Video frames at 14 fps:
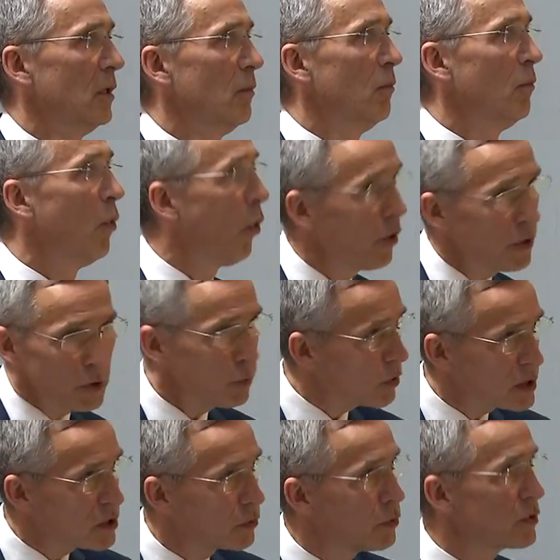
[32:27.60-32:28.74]
More
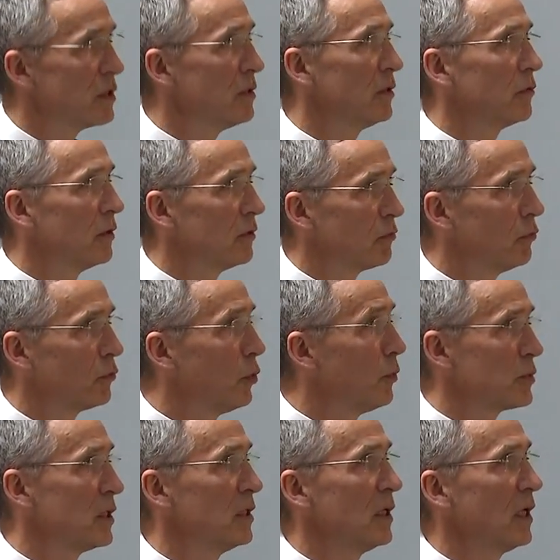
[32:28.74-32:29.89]
US
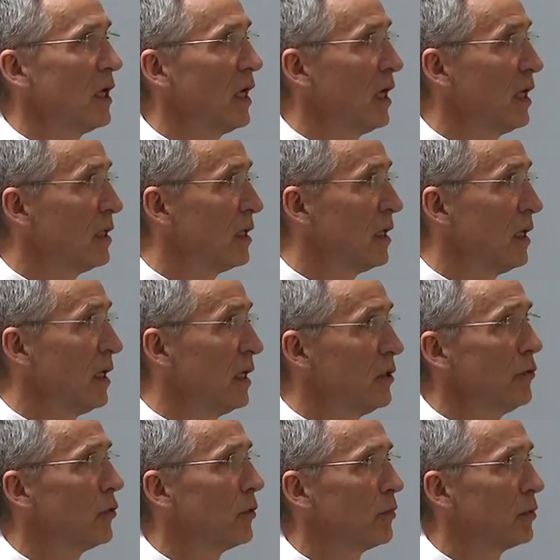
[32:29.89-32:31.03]
troops in
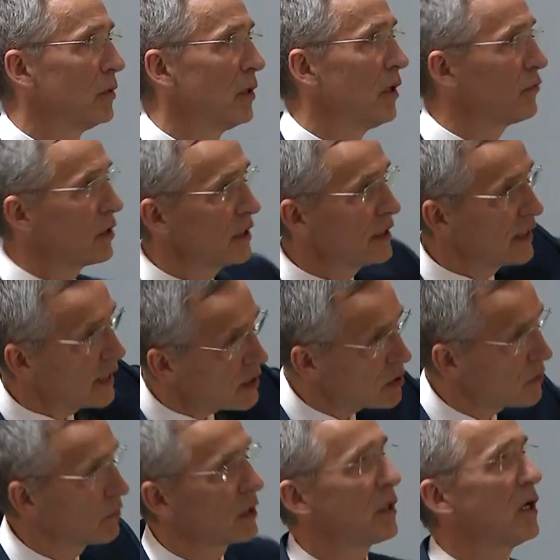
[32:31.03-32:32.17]
Europe after years
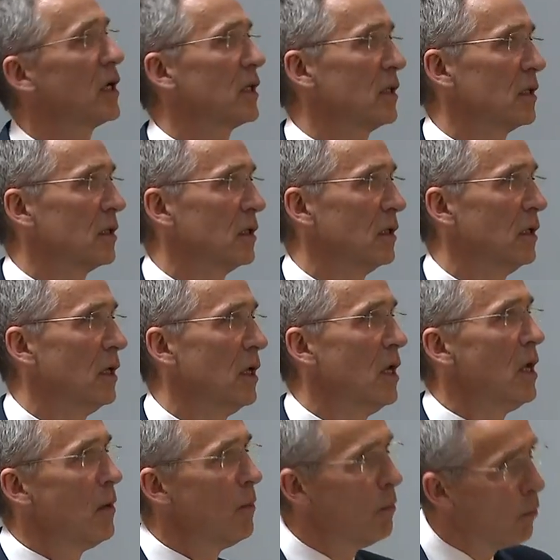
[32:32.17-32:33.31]
of decline.
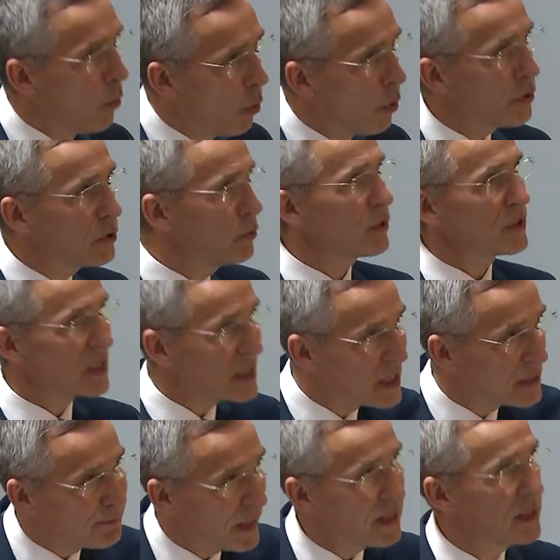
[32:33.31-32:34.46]
More US
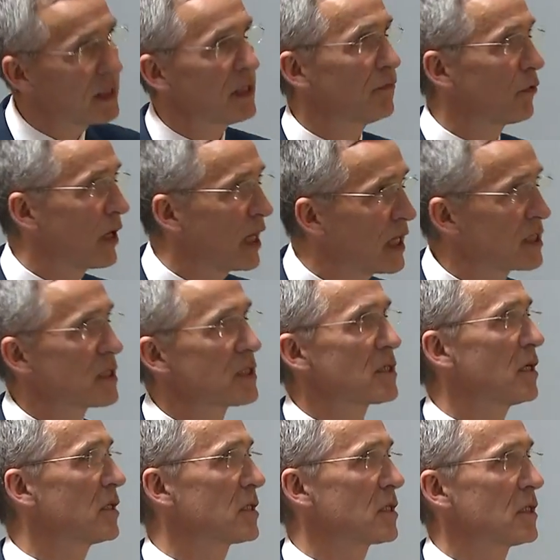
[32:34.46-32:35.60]
spending for
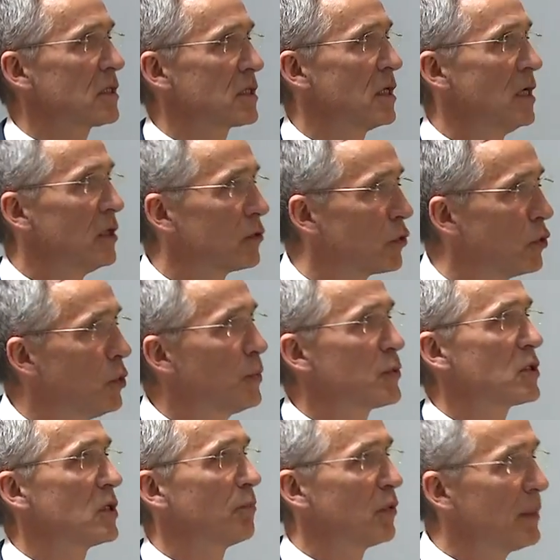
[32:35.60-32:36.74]
exercises,
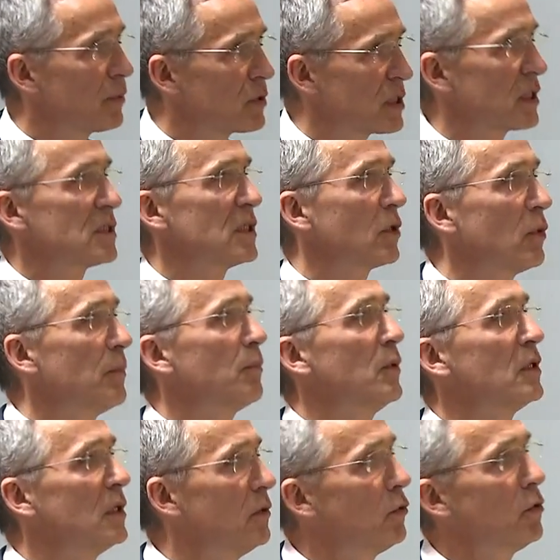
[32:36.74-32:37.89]
troops, pre-positioned
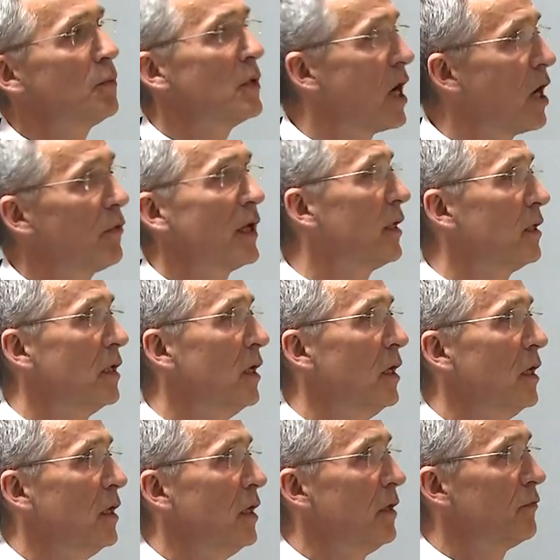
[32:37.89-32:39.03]
equipment in Europe now than a
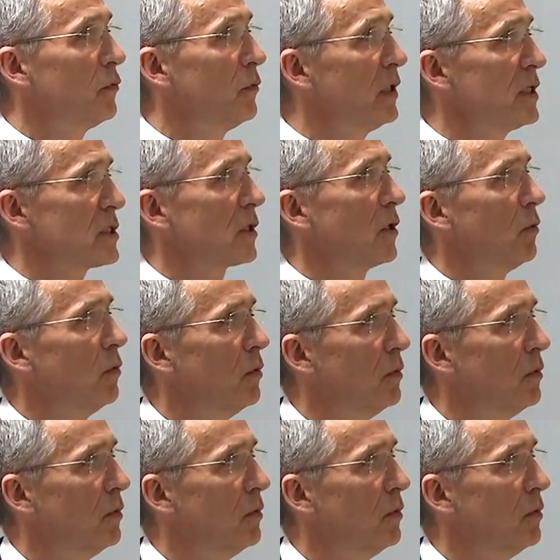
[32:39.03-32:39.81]
few years ago.